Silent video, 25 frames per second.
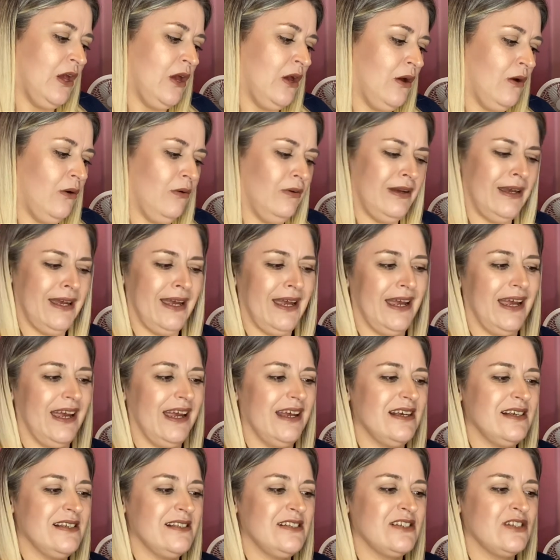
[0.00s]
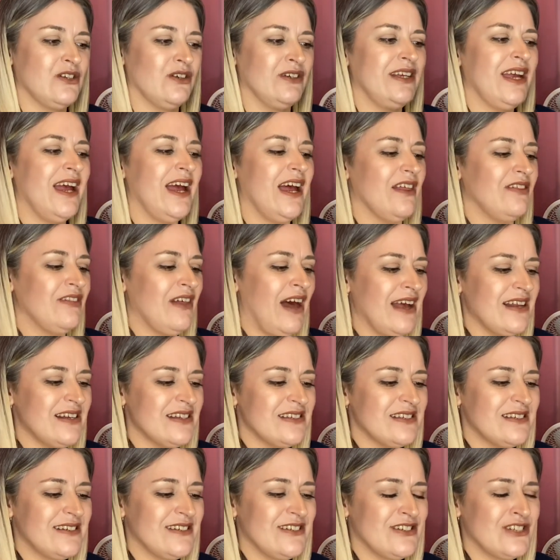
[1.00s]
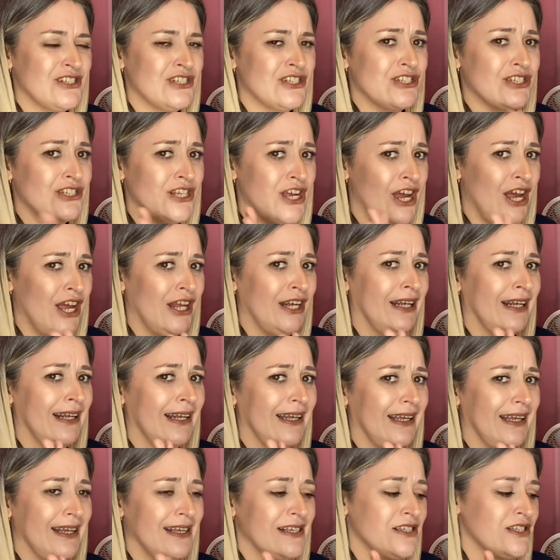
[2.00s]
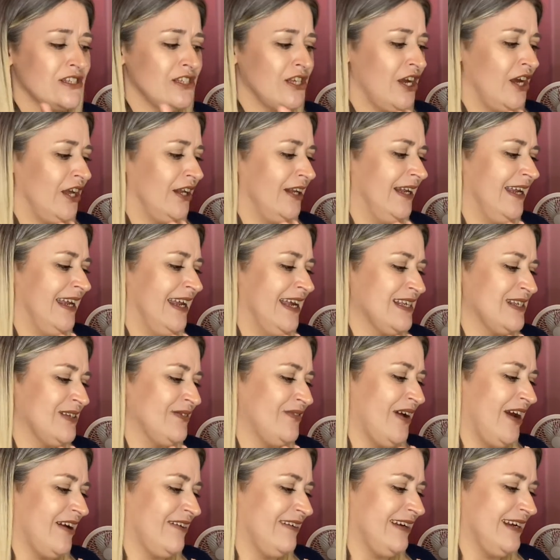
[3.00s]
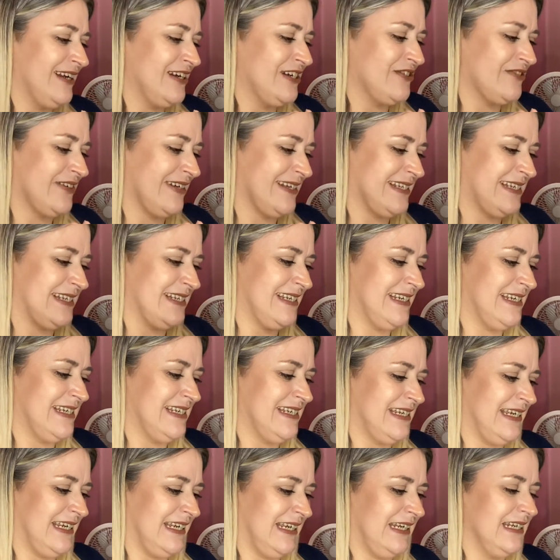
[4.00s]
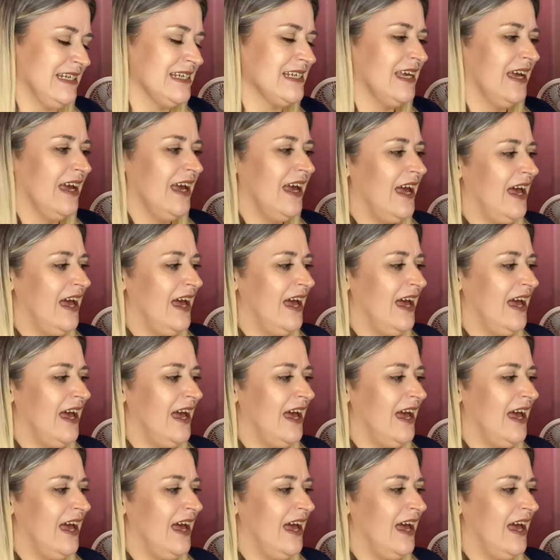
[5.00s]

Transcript: Okay, so yeah, that certainly is very interesting indeed.